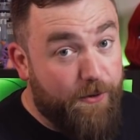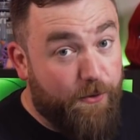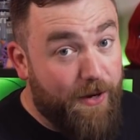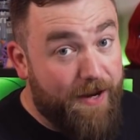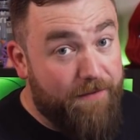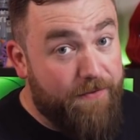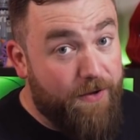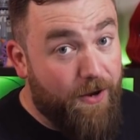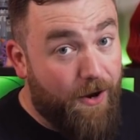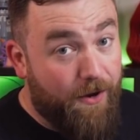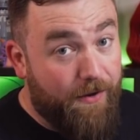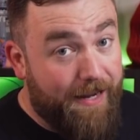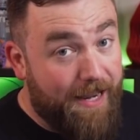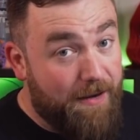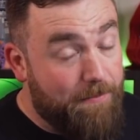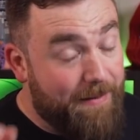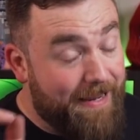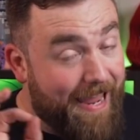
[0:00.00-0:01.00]
graveyard
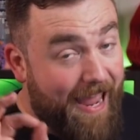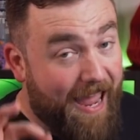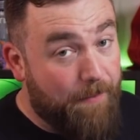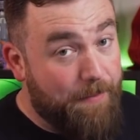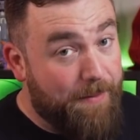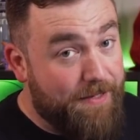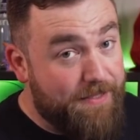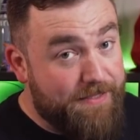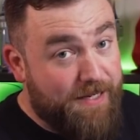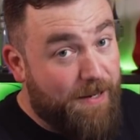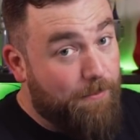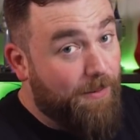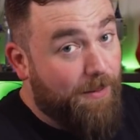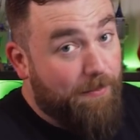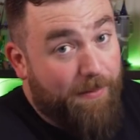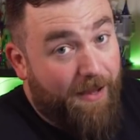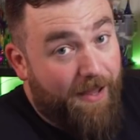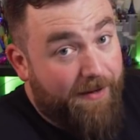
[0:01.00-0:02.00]
and be happy to
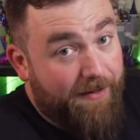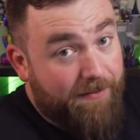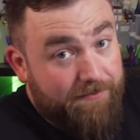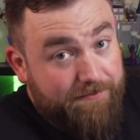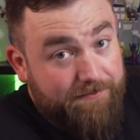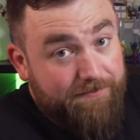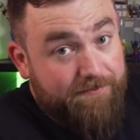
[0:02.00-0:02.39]
stumble upon it.